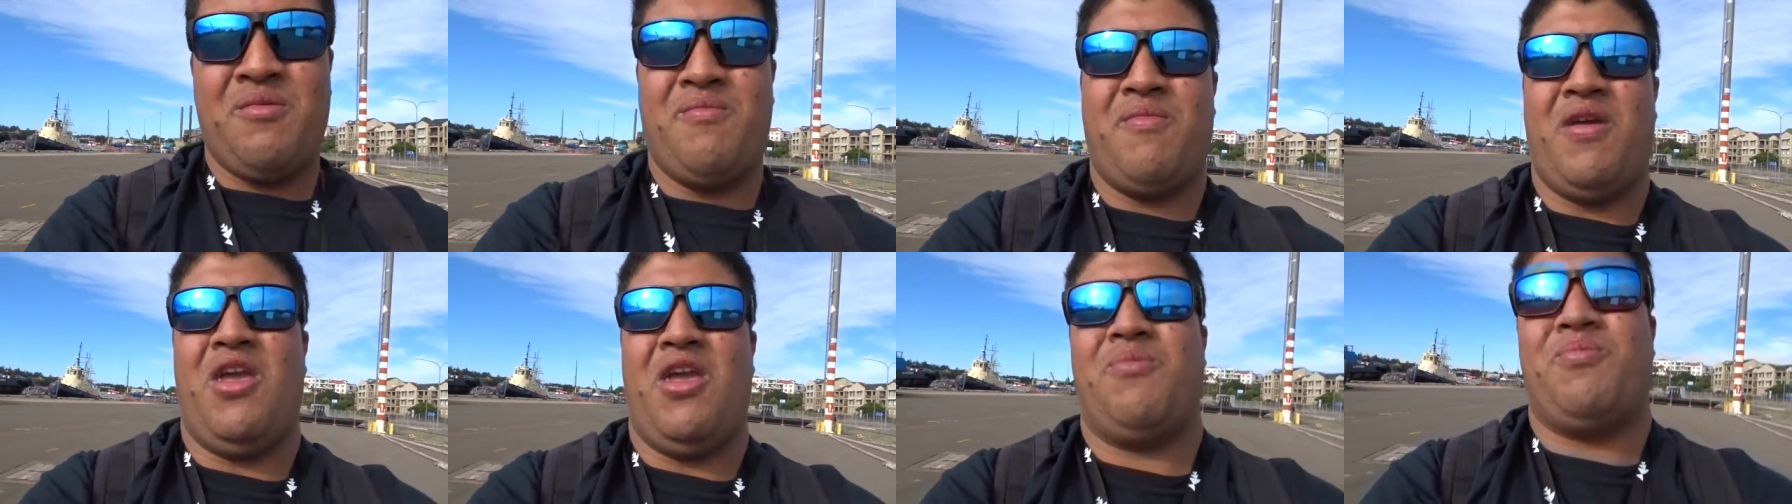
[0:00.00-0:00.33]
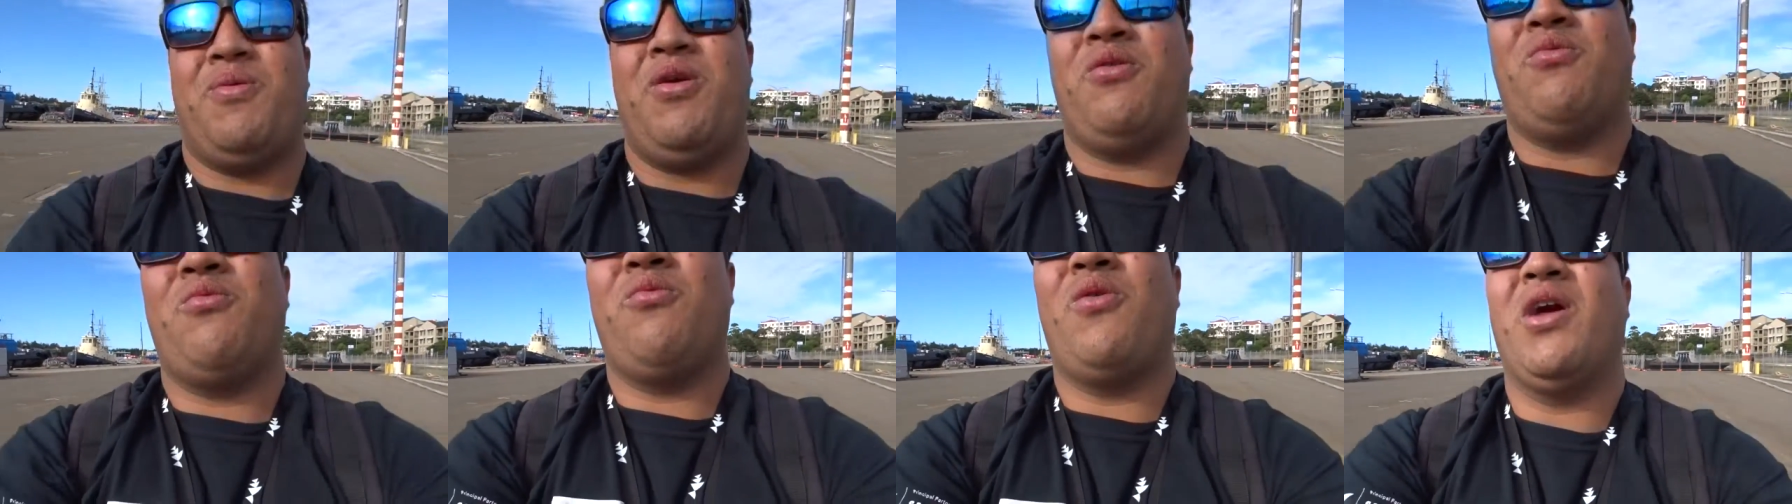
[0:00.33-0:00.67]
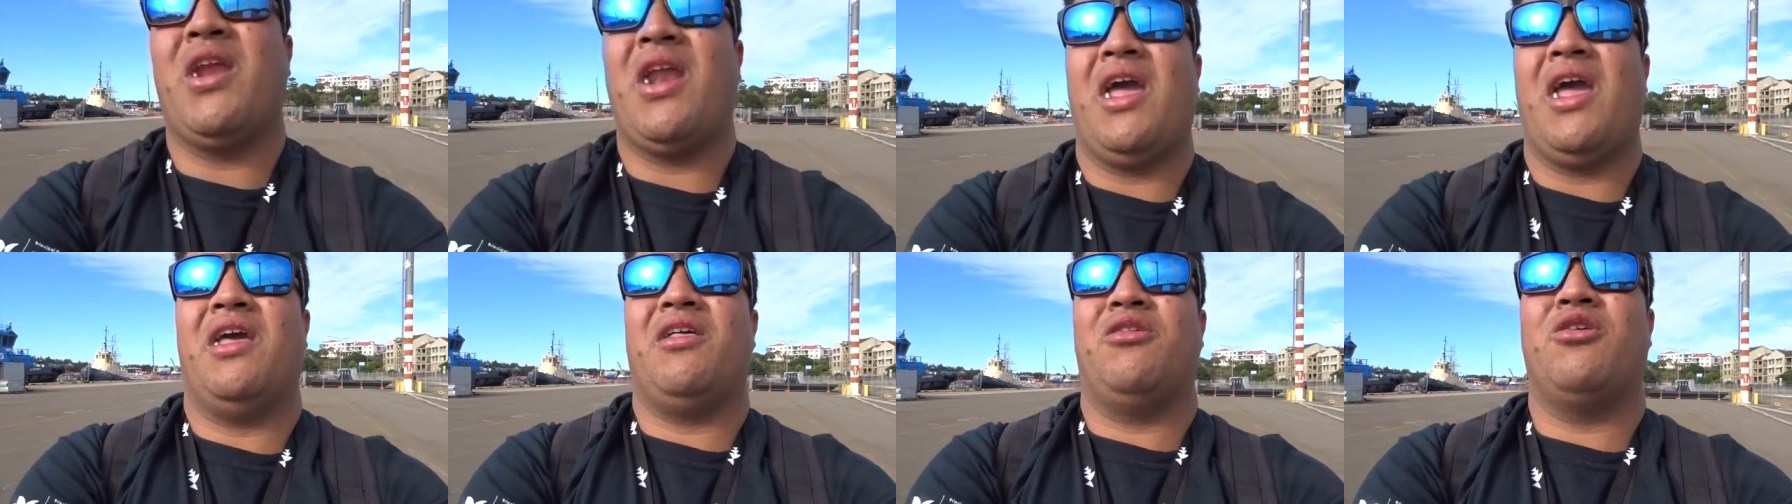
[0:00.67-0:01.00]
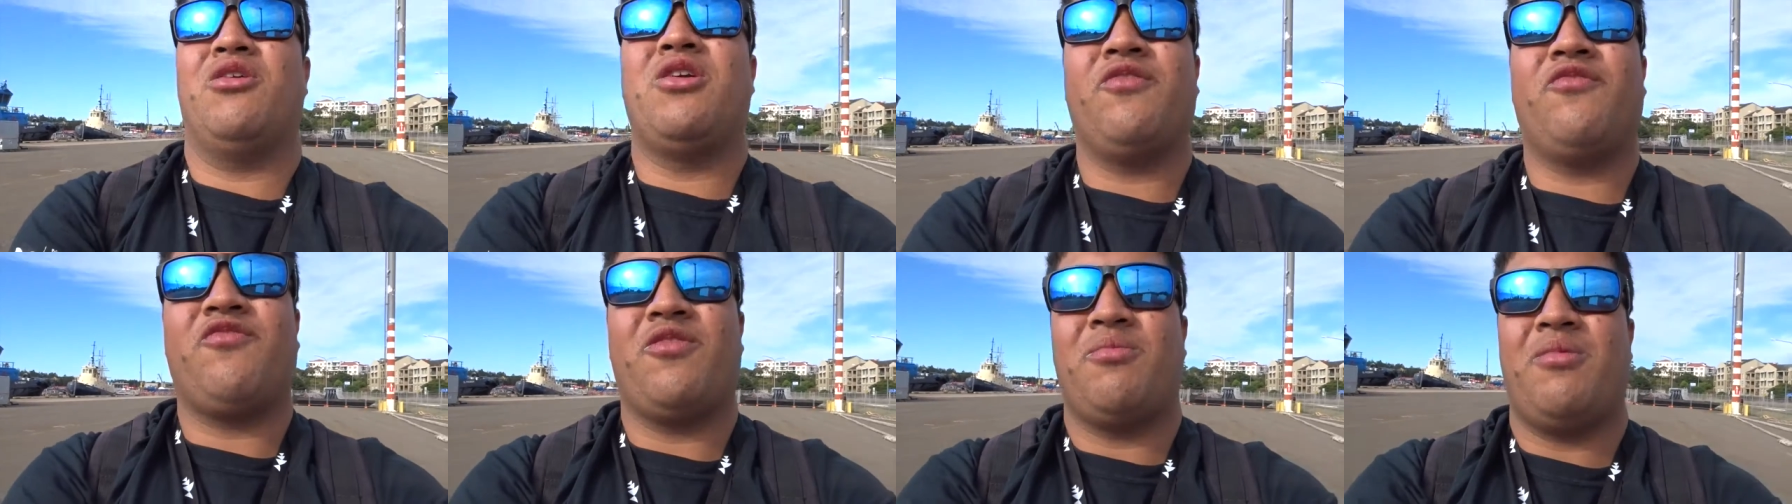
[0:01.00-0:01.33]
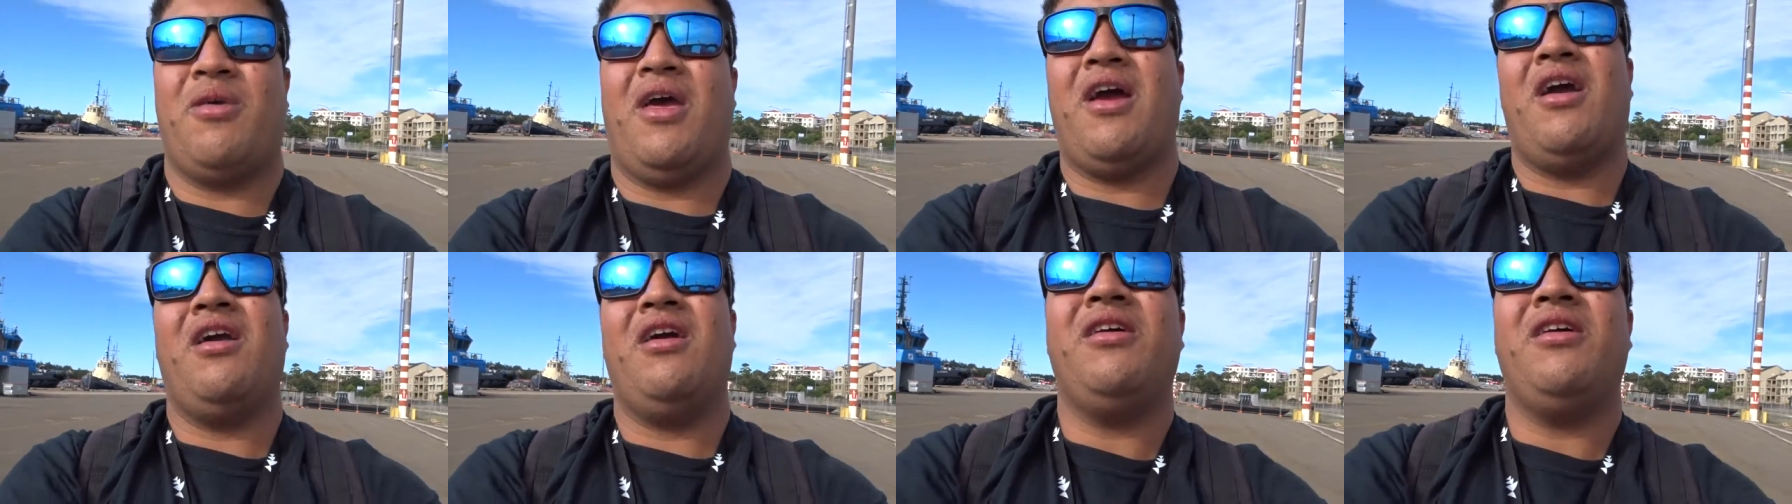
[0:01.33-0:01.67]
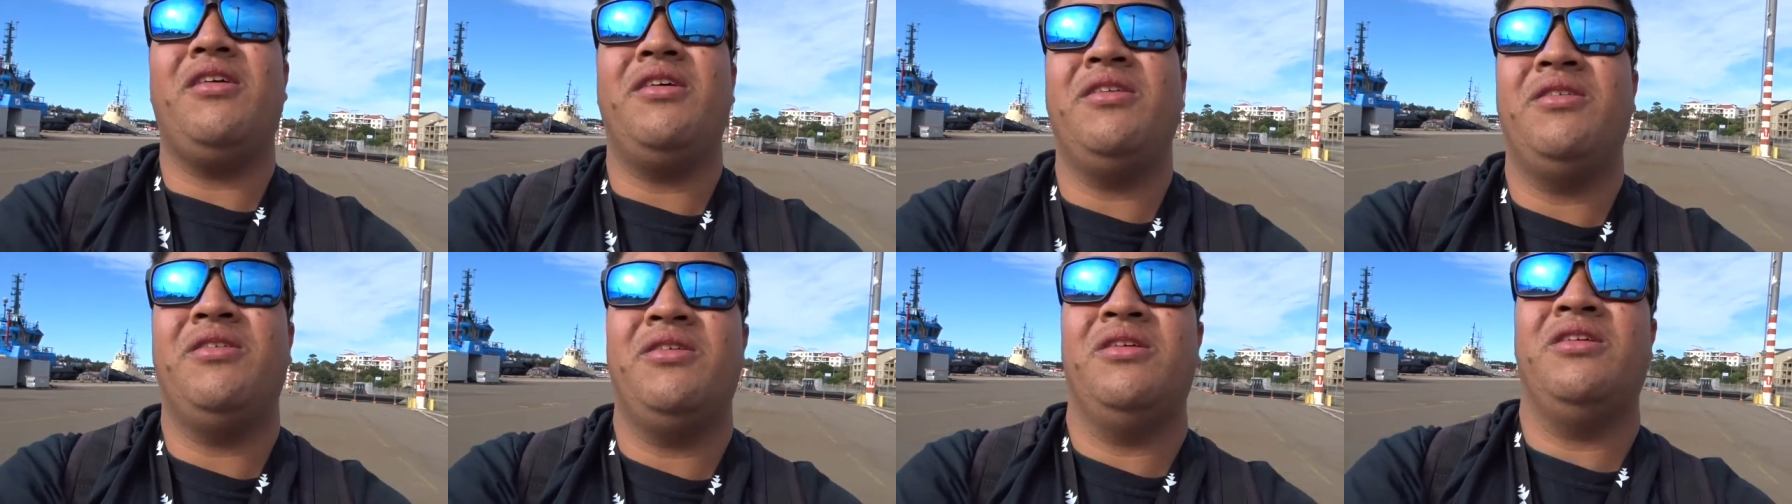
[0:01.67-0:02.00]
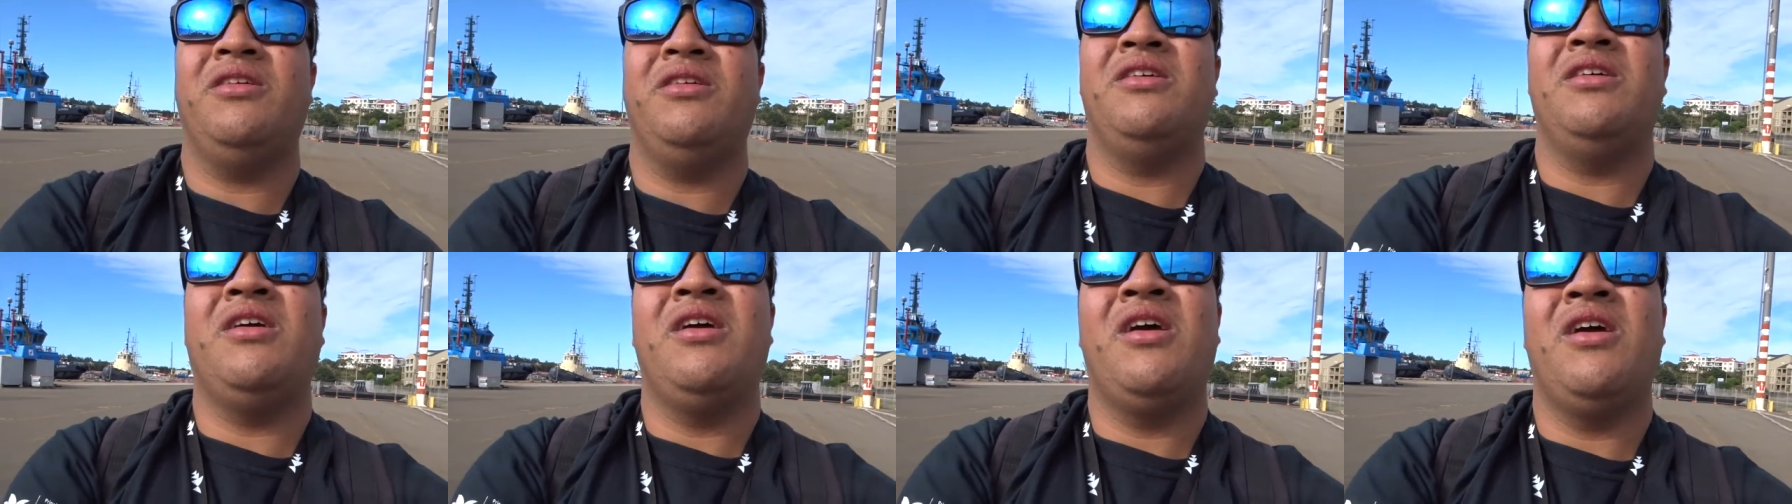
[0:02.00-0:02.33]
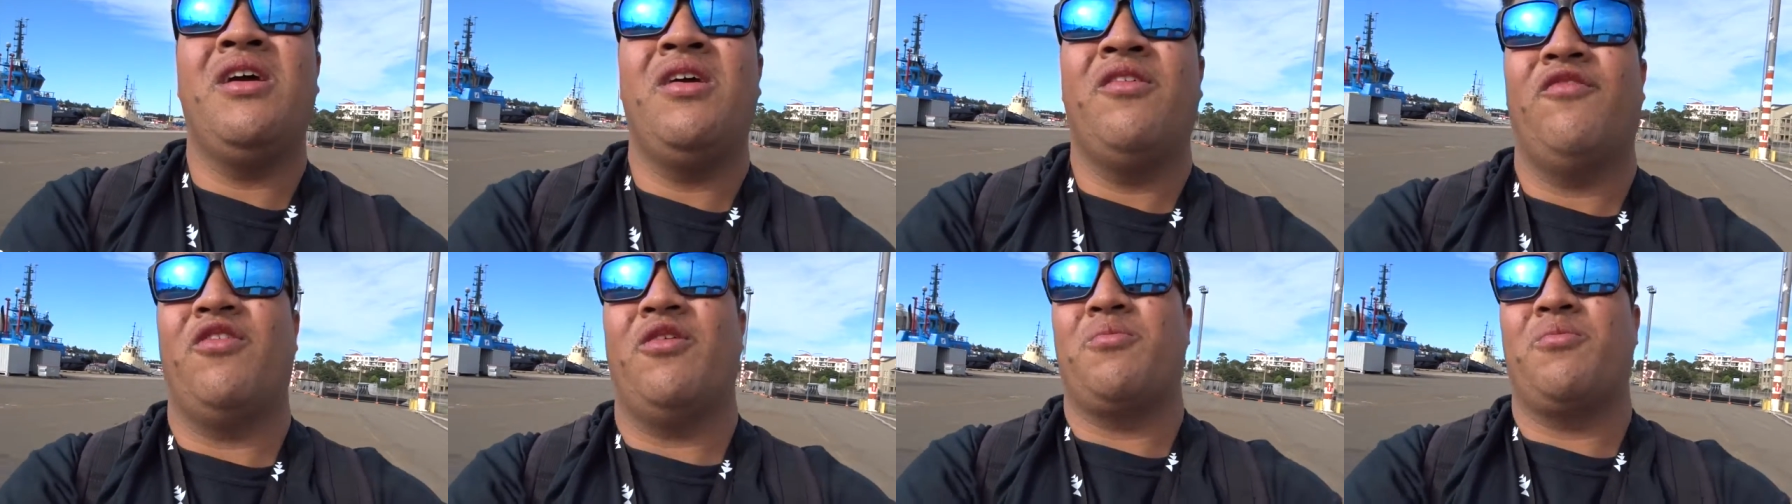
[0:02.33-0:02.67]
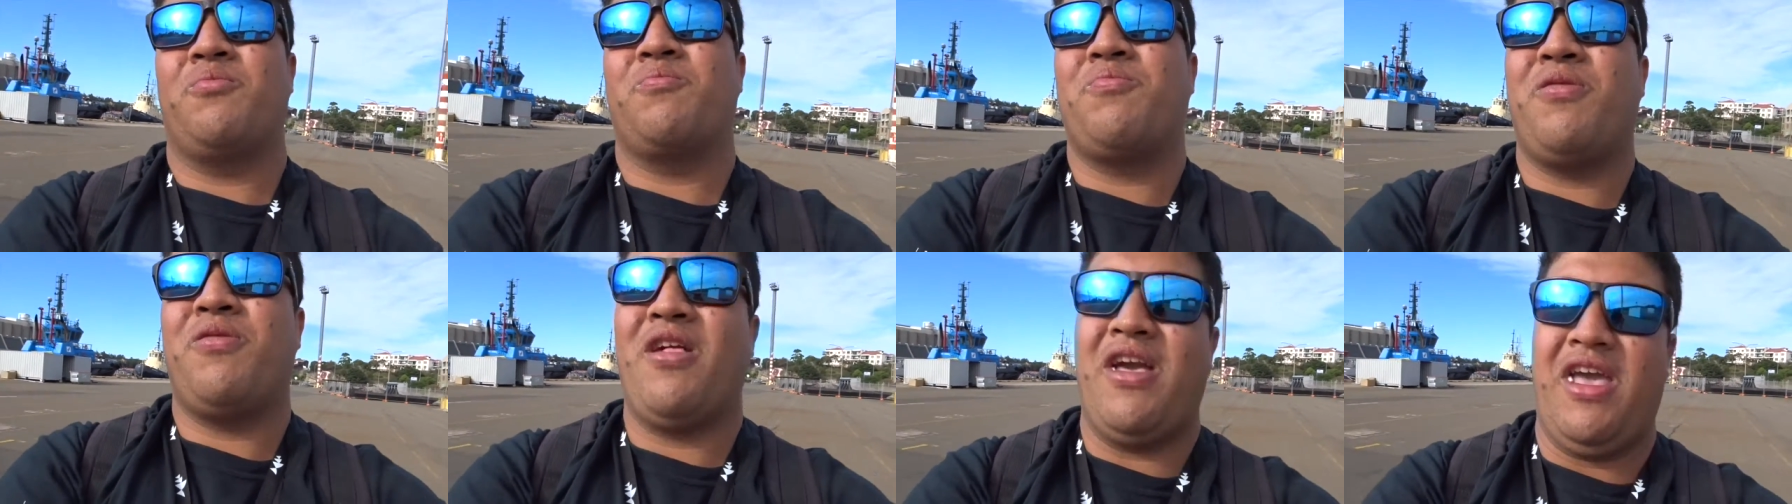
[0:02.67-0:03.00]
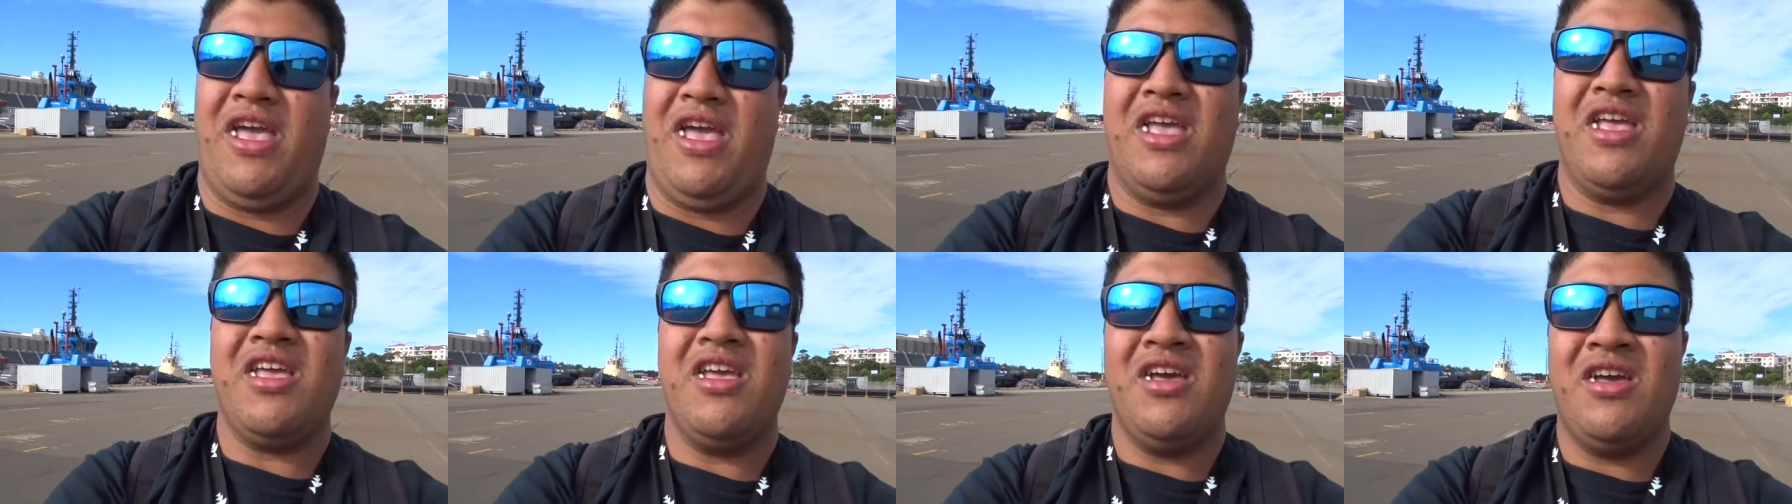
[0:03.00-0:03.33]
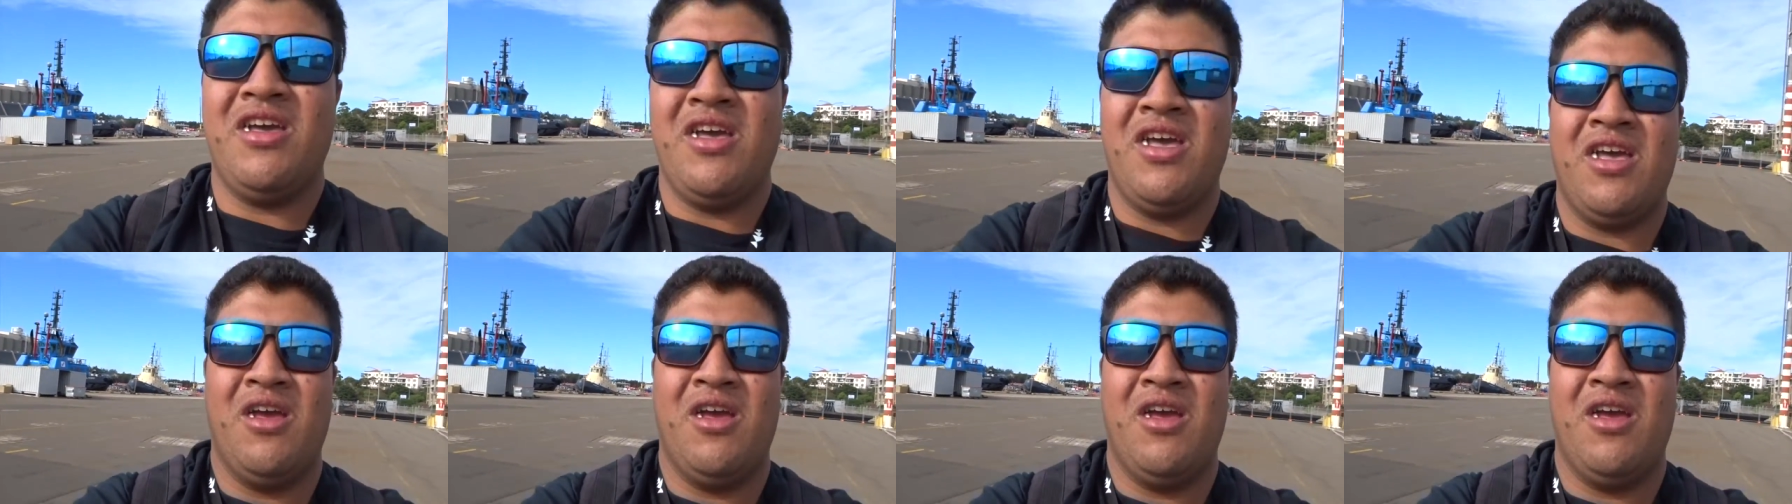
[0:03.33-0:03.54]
Maybe what I learned from that from playing